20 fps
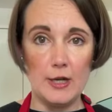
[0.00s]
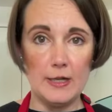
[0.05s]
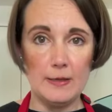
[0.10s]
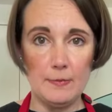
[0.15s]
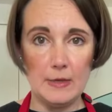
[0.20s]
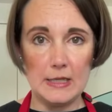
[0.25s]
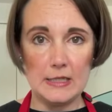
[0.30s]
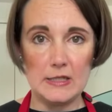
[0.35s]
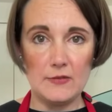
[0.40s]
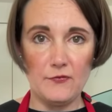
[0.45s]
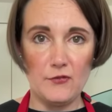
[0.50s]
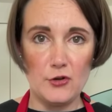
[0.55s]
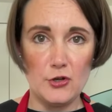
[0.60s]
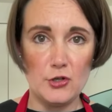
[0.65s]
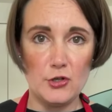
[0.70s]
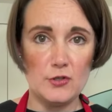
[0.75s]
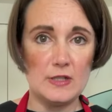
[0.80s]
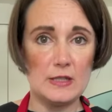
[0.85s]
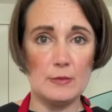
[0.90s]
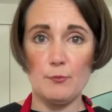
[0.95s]
mixed
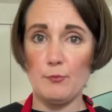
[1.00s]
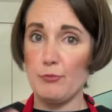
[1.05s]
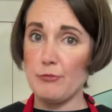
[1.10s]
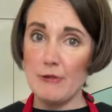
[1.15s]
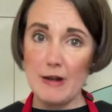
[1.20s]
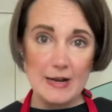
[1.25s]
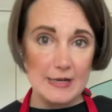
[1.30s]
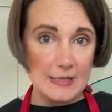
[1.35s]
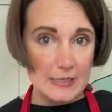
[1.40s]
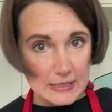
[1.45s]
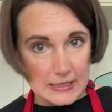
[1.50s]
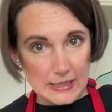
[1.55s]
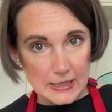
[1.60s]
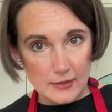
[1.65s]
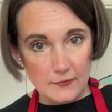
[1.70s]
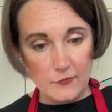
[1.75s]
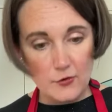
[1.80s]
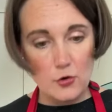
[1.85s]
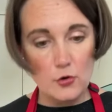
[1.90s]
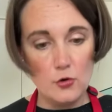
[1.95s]
fruit, some brandy,
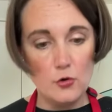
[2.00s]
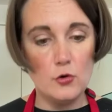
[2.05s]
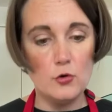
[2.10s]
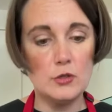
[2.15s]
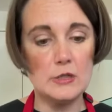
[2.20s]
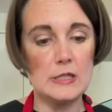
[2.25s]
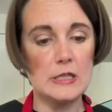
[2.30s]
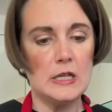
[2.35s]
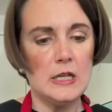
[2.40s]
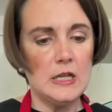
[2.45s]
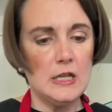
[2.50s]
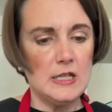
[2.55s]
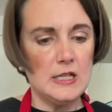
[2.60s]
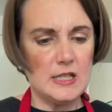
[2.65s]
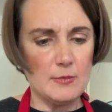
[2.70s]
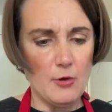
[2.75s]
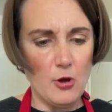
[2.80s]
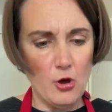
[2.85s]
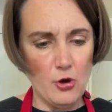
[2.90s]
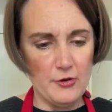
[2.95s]
of course,
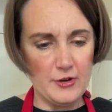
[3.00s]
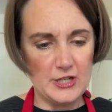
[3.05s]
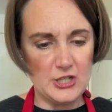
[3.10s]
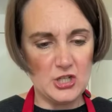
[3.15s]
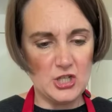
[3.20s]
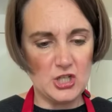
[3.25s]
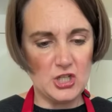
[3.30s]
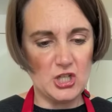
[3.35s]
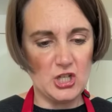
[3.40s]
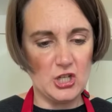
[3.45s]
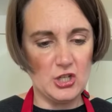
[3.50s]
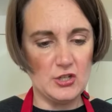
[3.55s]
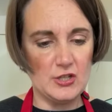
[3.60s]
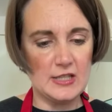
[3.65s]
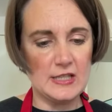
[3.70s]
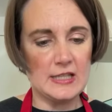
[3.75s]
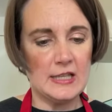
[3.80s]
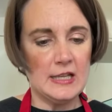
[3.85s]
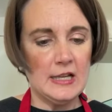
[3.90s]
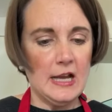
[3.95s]
some orange
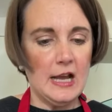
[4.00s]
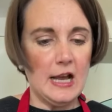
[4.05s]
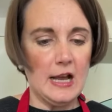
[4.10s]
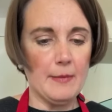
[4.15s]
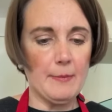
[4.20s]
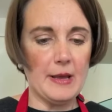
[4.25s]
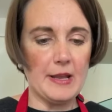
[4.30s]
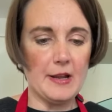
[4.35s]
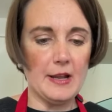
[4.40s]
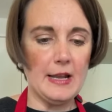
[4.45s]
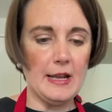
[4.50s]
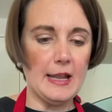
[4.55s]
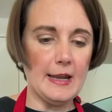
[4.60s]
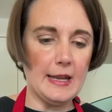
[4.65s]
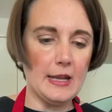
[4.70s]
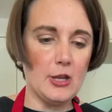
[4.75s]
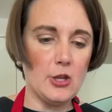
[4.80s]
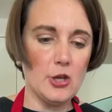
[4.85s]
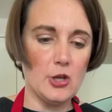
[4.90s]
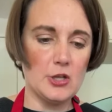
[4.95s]
juice, and I let
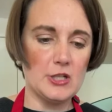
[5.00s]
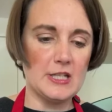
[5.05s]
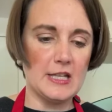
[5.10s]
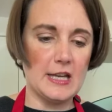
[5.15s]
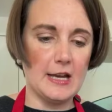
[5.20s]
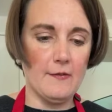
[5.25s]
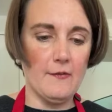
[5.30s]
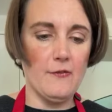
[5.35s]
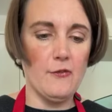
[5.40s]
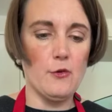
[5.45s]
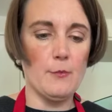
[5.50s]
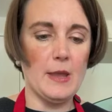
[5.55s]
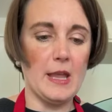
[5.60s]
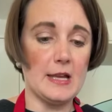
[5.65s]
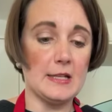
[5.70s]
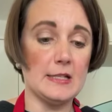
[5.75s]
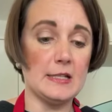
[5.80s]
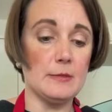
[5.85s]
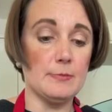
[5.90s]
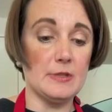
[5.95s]
it cook down for me,
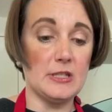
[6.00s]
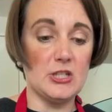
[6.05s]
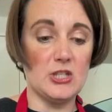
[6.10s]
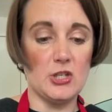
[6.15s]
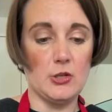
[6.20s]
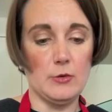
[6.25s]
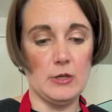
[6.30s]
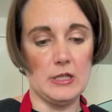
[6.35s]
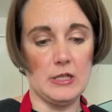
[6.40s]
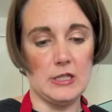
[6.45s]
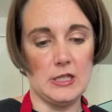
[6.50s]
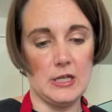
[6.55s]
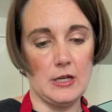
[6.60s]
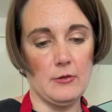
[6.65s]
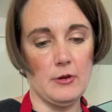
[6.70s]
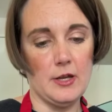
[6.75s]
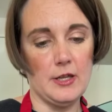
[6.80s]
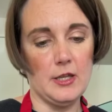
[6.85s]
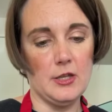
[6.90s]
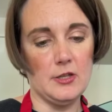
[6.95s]
and some suet.
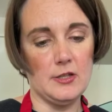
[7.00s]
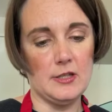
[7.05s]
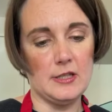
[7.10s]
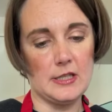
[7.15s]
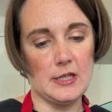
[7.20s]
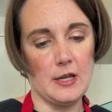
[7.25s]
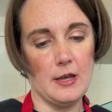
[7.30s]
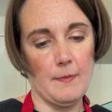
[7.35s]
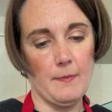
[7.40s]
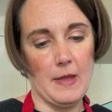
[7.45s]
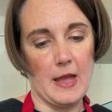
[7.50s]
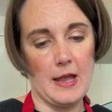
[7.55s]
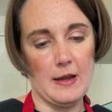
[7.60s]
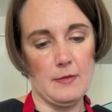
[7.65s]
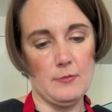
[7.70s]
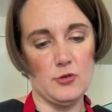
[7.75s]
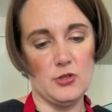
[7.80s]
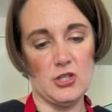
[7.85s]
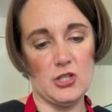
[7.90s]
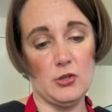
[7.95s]
Now I used
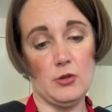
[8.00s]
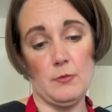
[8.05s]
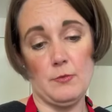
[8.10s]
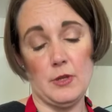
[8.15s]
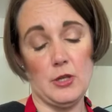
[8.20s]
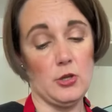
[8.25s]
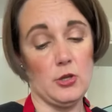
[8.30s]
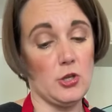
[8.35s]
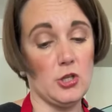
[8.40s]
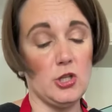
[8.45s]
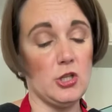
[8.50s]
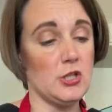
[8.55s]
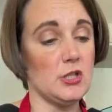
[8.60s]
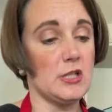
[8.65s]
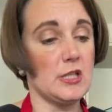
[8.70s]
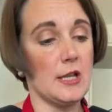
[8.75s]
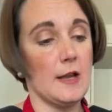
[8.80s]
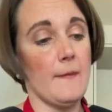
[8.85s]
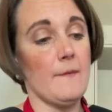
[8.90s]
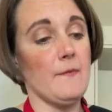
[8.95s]
animal suet, but you can
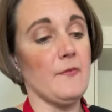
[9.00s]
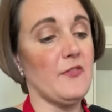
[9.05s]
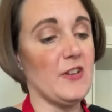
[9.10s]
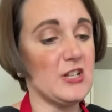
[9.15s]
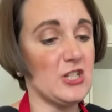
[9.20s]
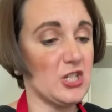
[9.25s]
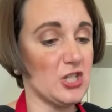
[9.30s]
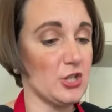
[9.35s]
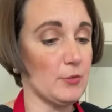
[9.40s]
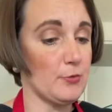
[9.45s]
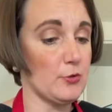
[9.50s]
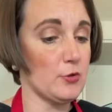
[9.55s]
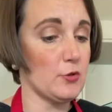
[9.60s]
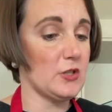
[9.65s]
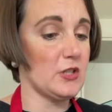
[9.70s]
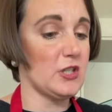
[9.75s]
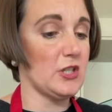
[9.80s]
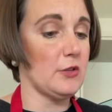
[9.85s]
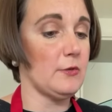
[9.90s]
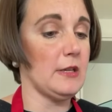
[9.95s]
use vegetable
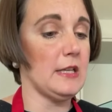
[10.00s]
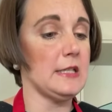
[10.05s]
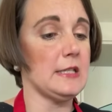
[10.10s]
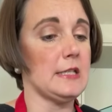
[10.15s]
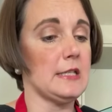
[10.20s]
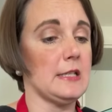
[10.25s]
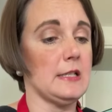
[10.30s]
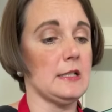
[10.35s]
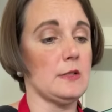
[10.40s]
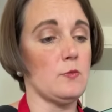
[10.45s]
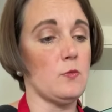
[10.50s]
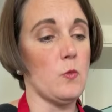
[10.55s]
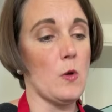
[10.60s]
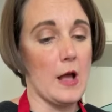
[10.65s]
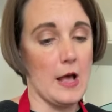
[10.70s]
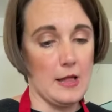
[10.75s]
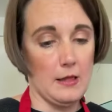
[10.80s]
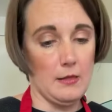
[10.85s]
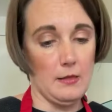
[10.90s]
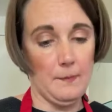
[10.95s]
suet as
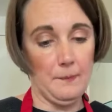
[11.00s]
well.